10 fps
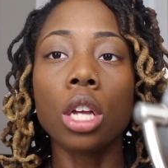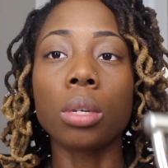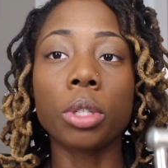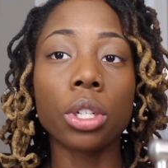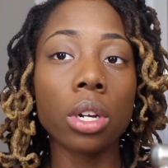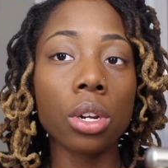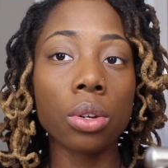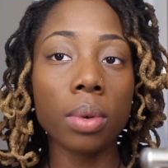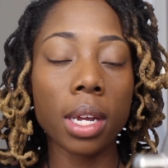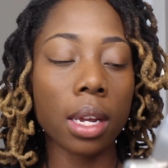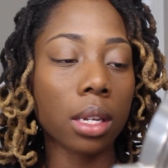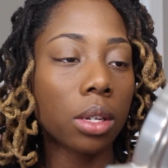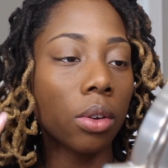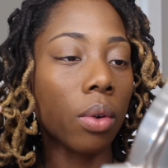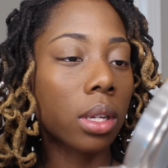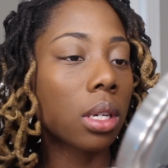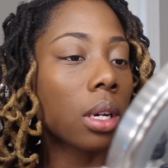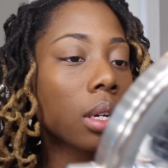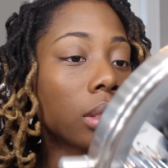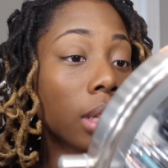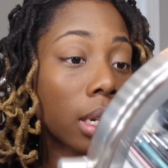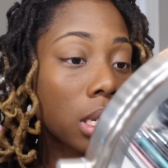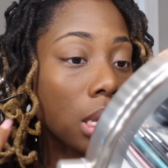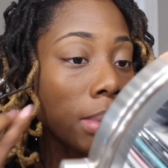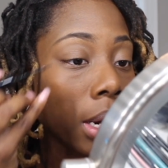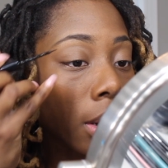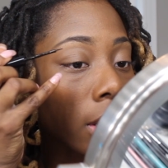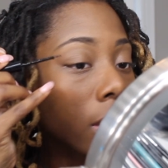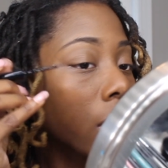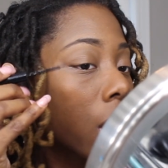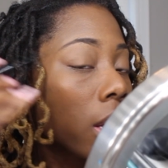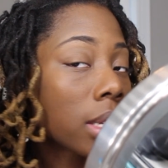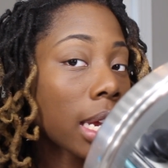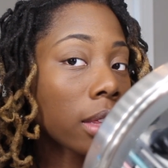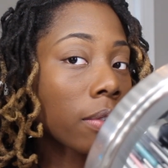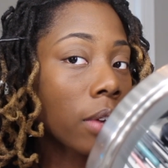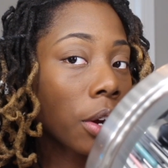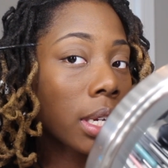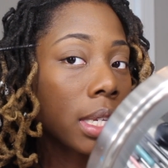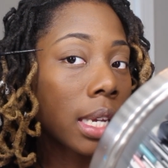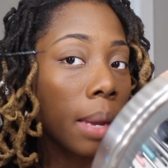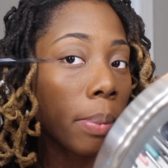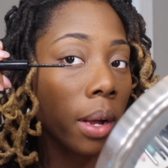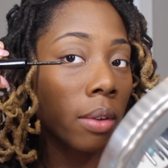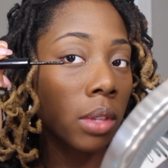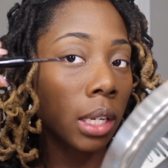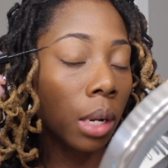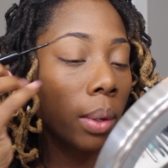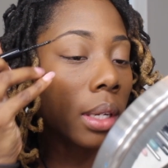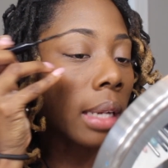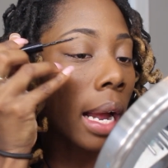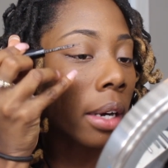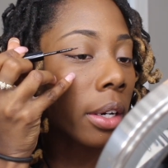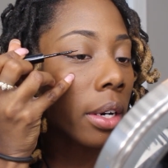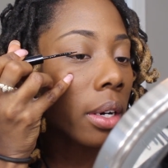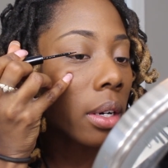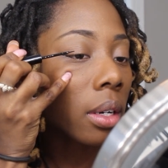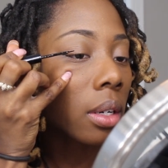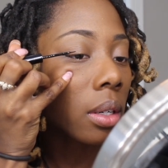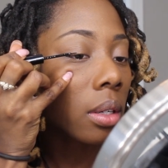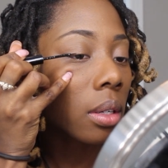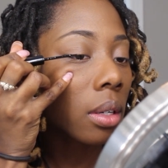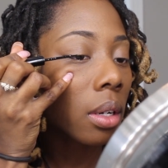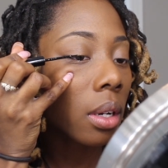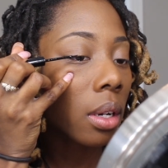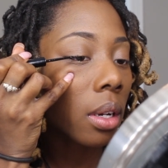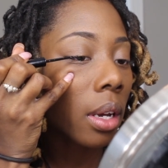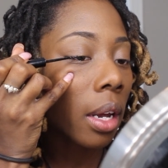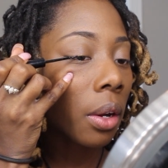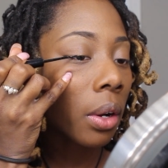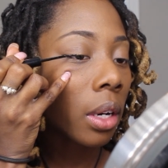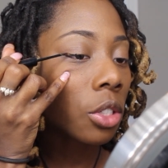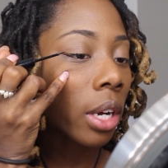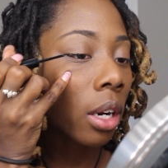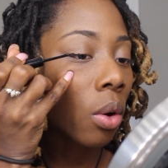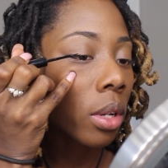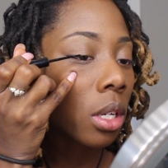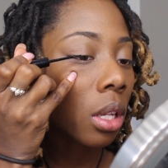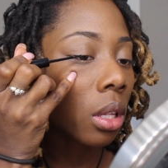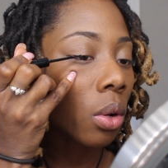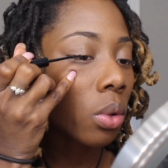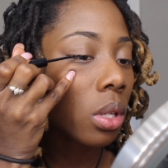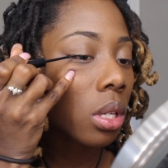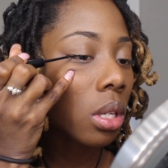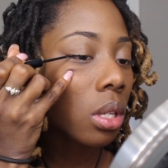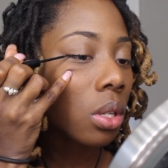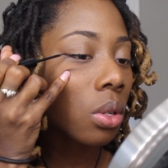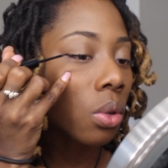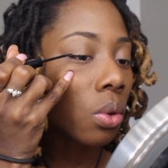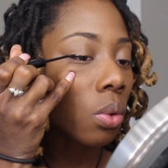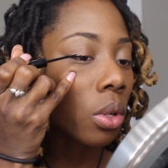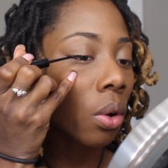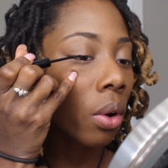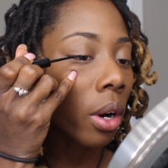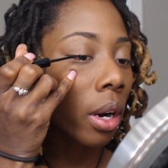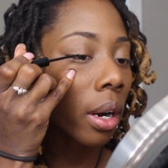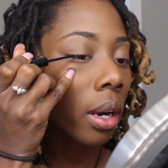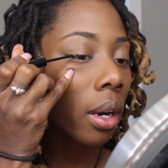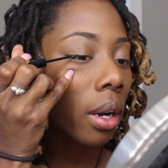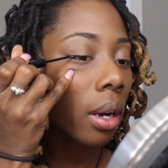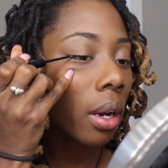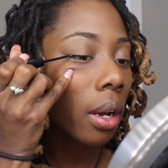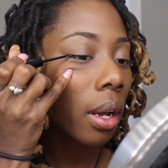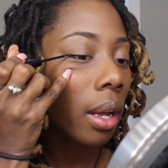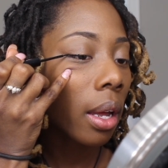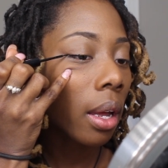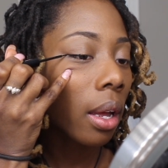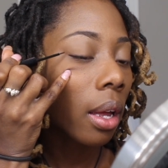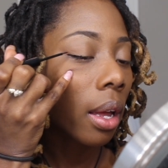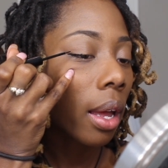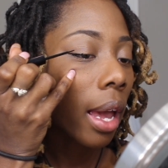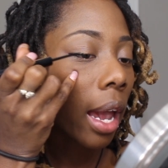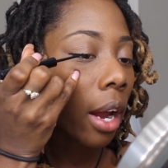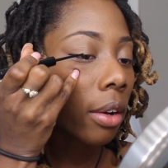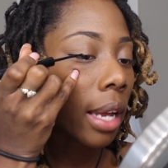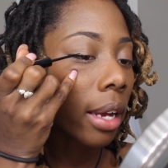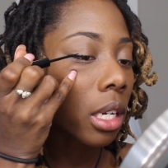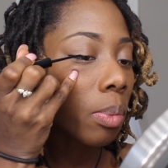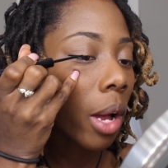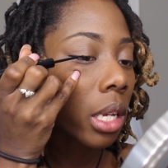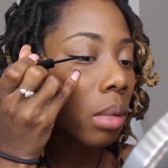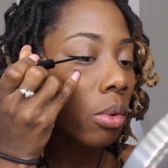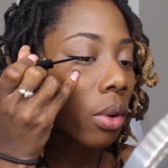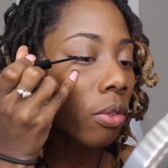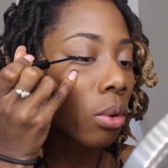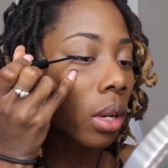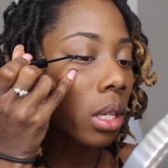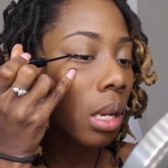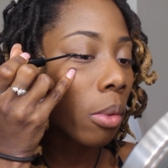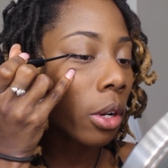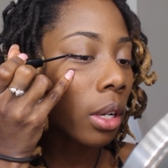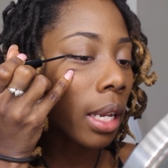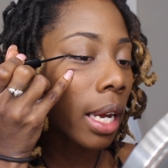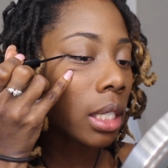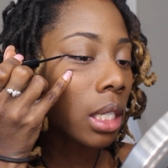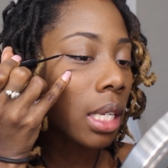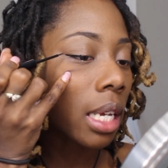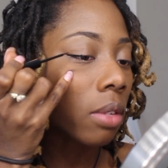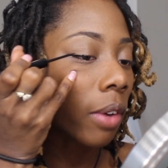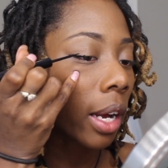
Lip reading: so what you're gonna do is you're going to look into the mirror, take the very tip of the liquid liner, and you're gonna try to go as close to your hairline as possible. If you get some on your lashes, that's